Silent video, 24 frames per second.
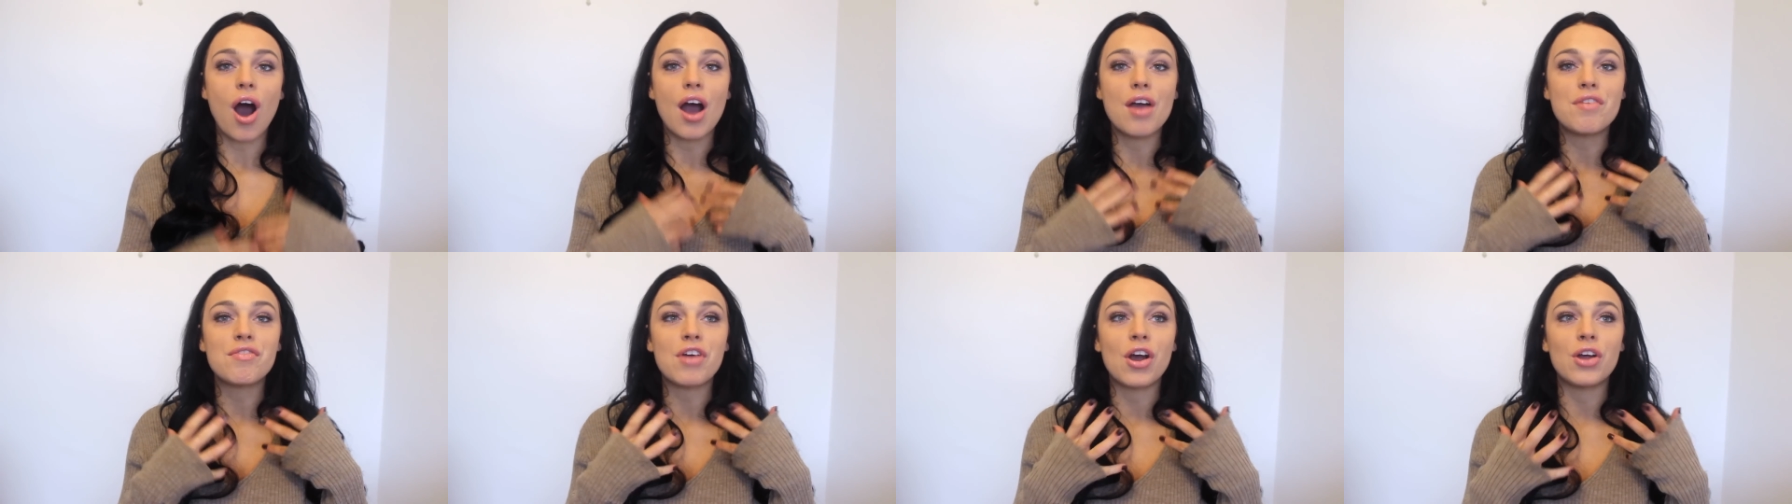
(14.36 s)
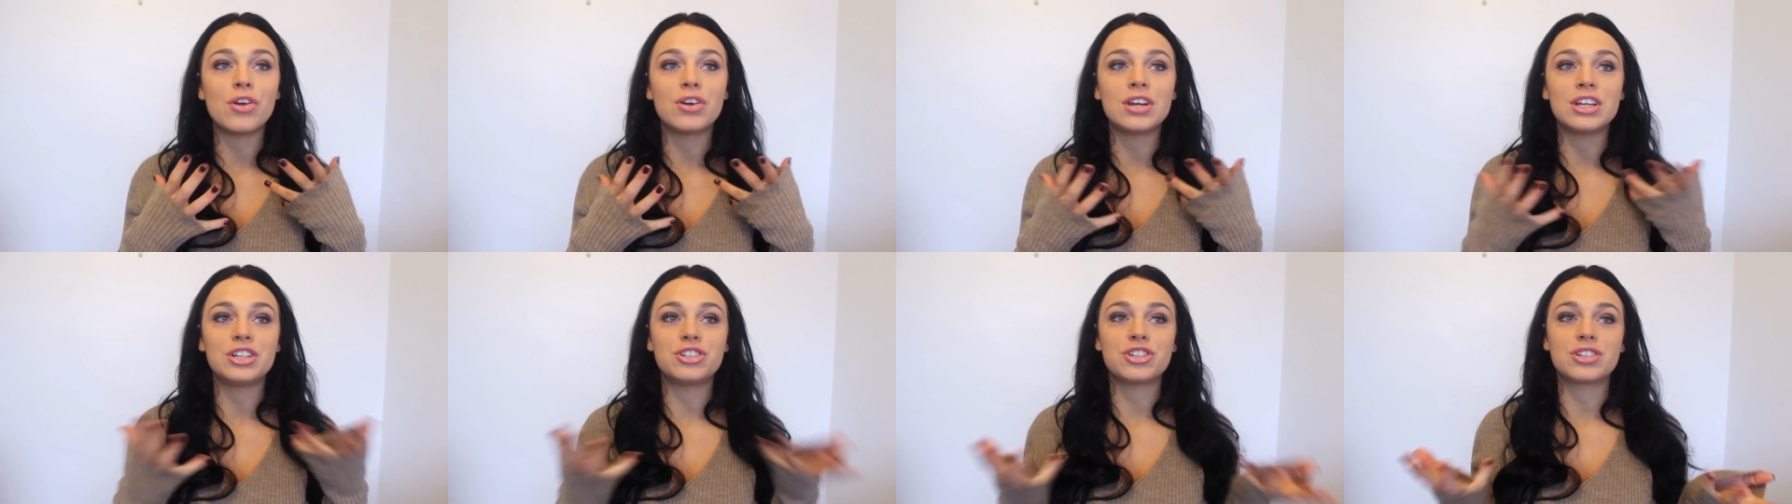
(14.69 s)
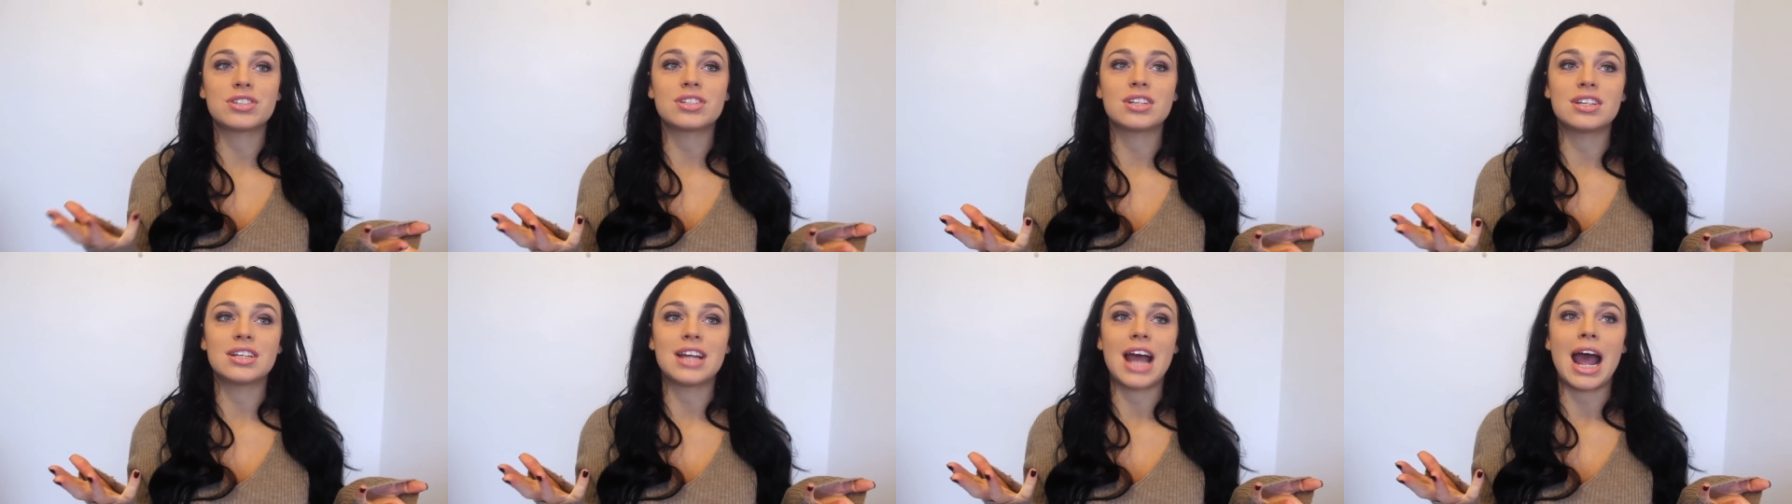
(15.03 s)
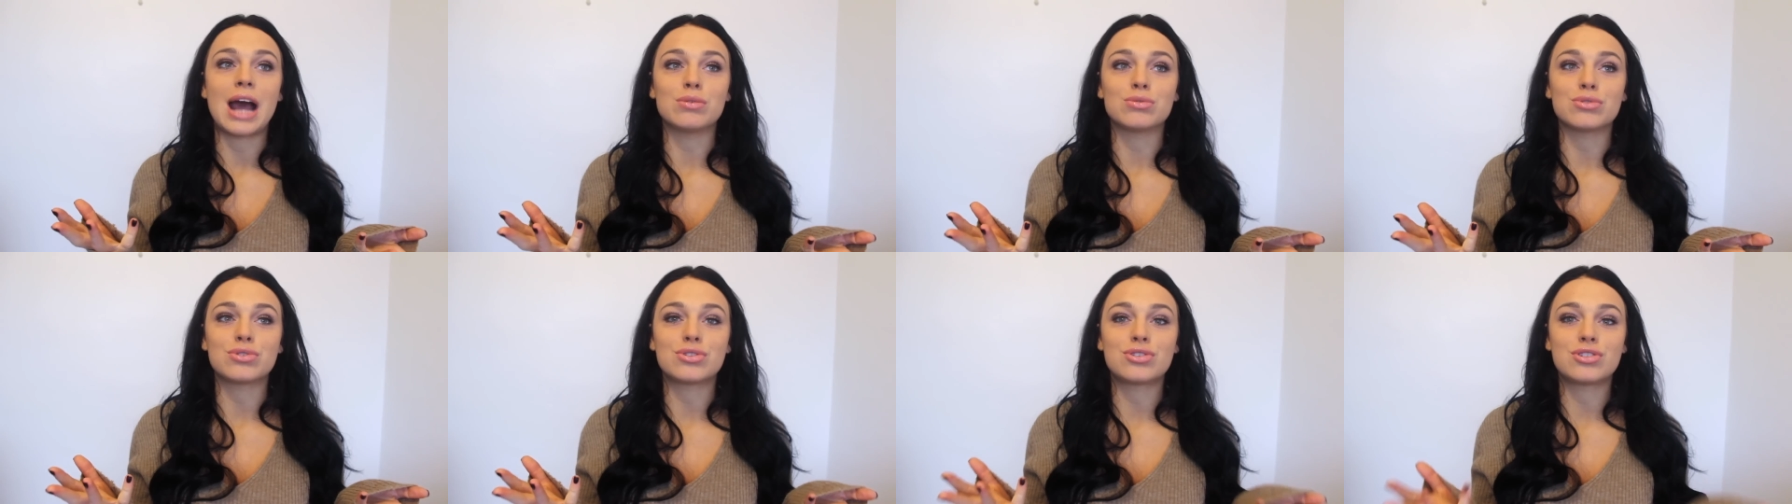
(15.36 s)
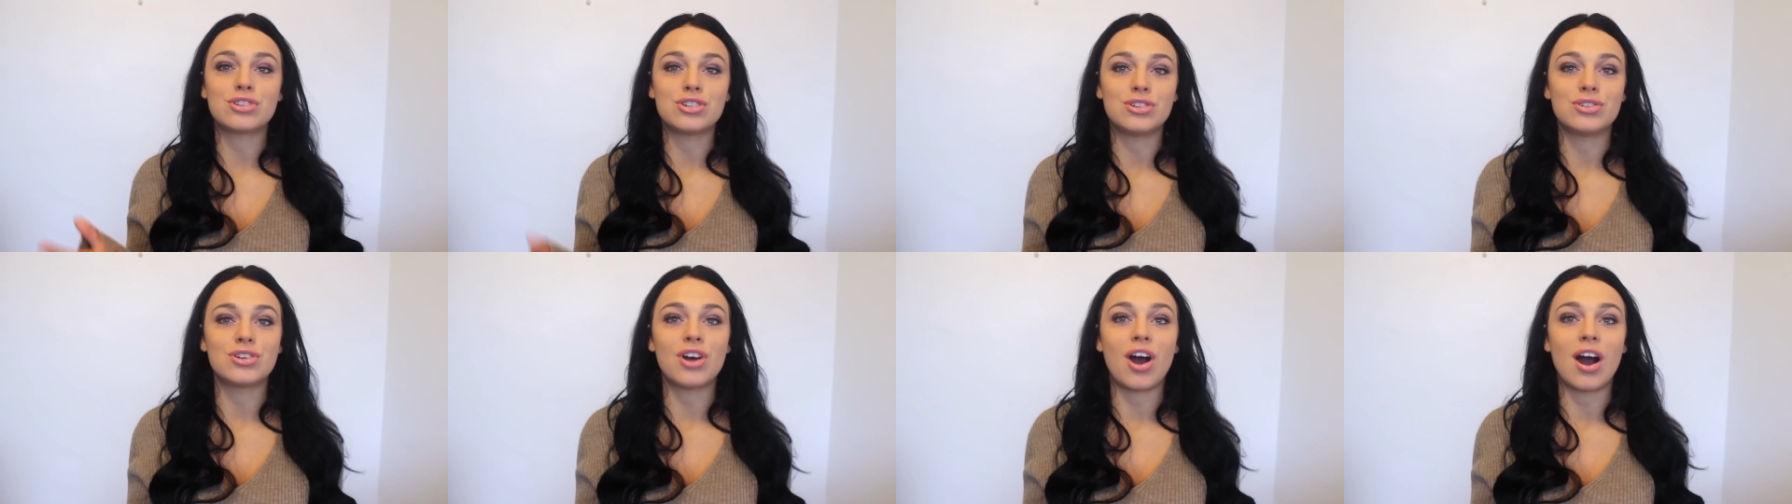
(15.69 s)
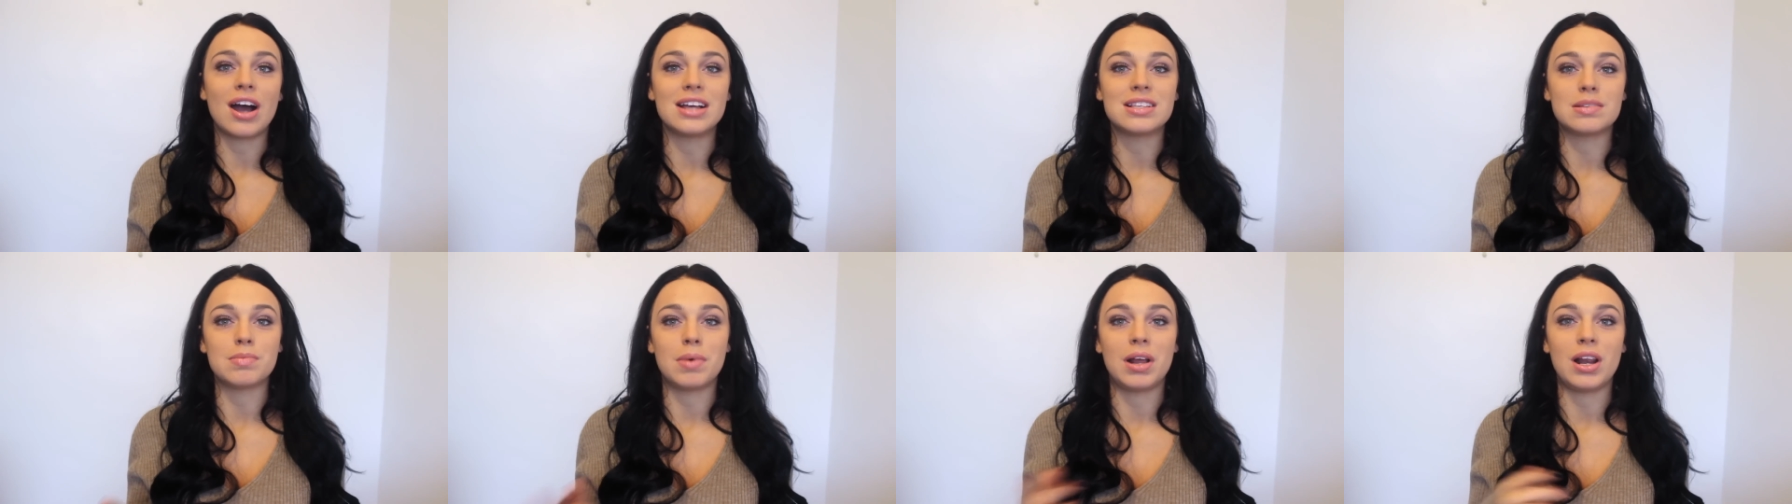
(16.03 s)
I've only just announced to you guys